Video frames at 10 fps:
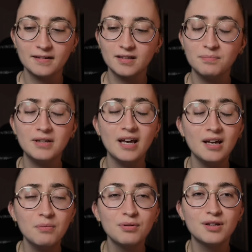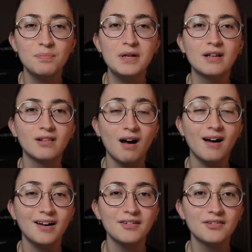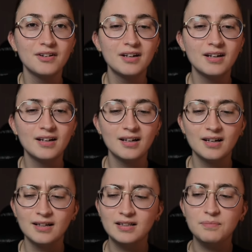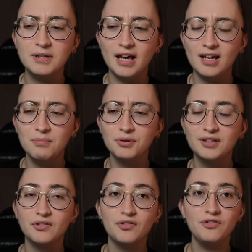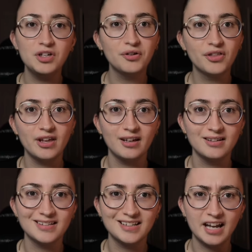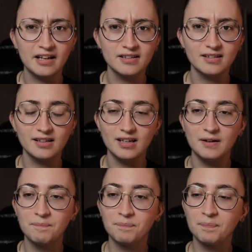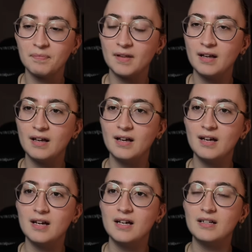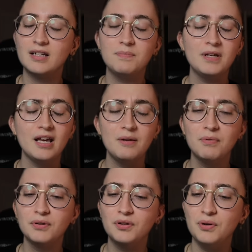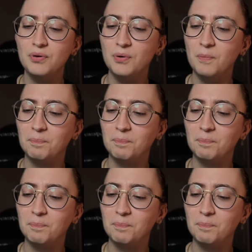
to be able to be alive, to be able to feel things intensely. To be able to